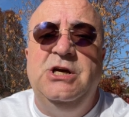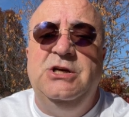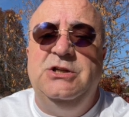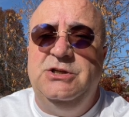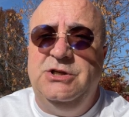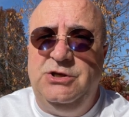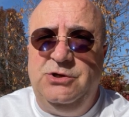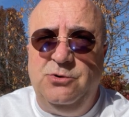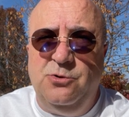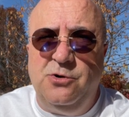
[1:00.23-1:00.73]

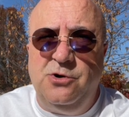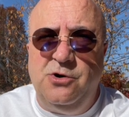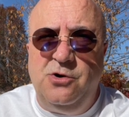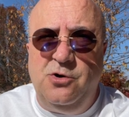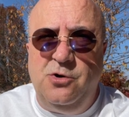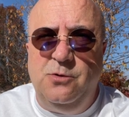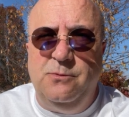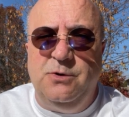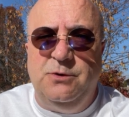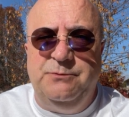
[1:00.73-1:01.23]
to your
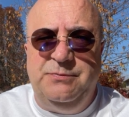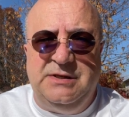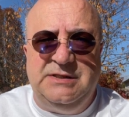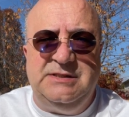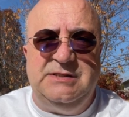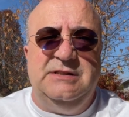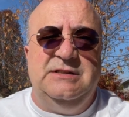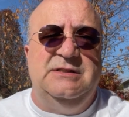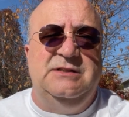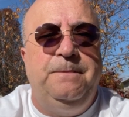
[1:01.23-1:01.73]
home or
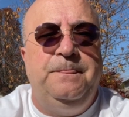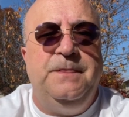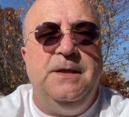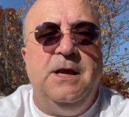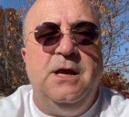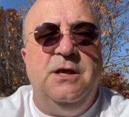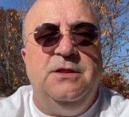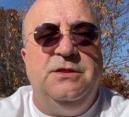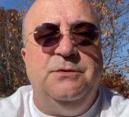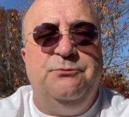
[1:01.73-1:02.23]
business.
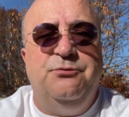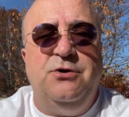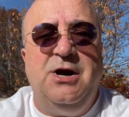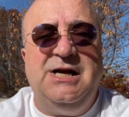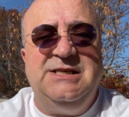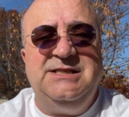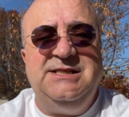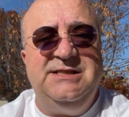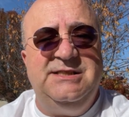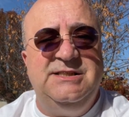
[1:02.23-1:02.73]
The
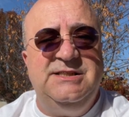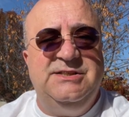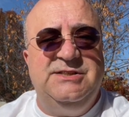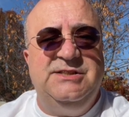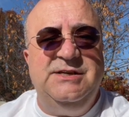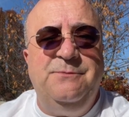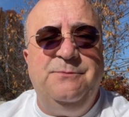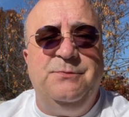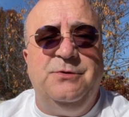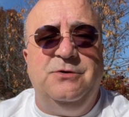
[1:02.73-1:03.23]
process is
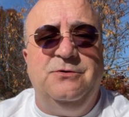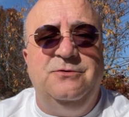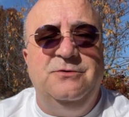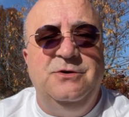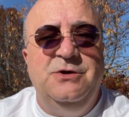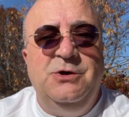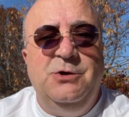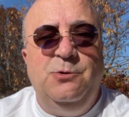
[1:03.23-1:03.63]
simple.